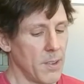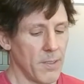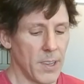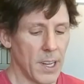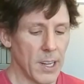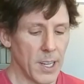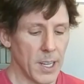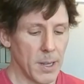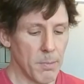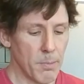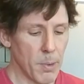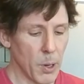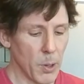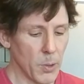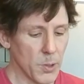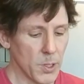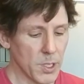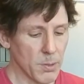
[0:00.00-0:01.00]
very
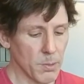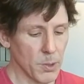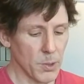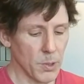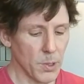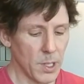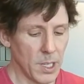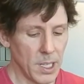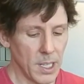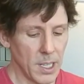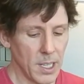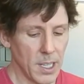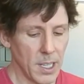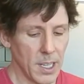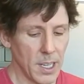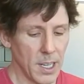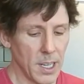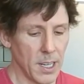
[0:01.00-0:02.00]
posable
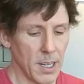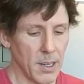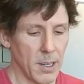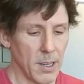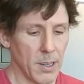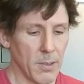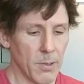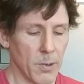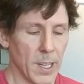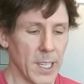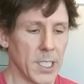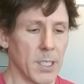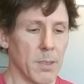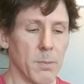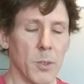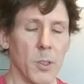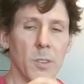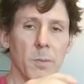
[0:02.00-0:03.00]

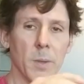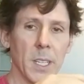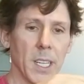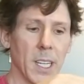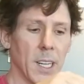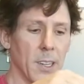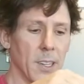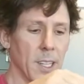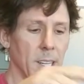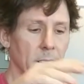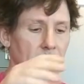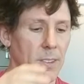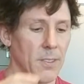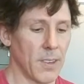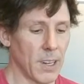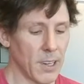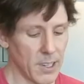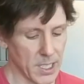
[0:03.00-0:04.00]
range of movement here that
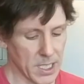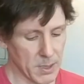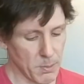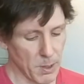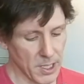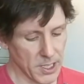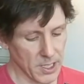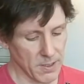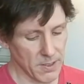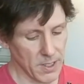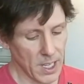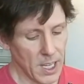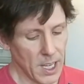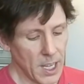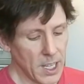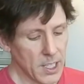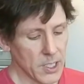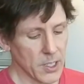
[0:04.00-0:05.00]
is very expressive.
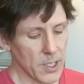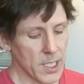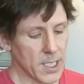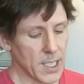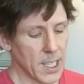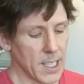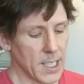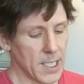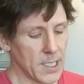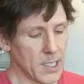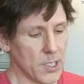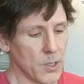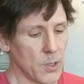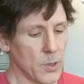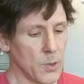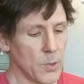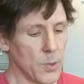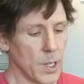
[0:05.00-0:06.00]
So let's get
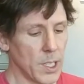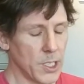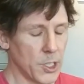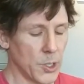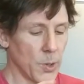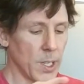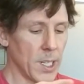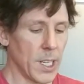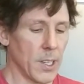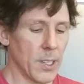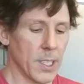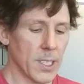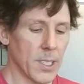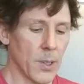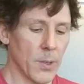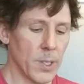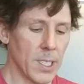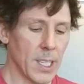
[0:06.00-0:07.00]
into a joint here.
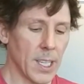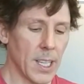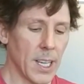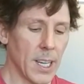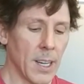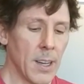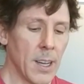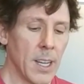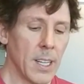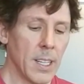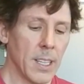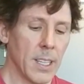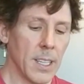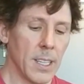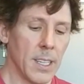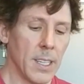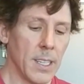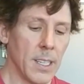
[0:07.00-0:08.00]
Let's go into
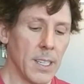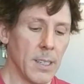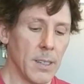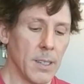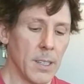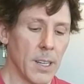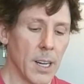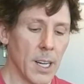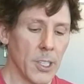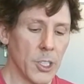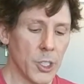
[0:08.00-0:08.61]
the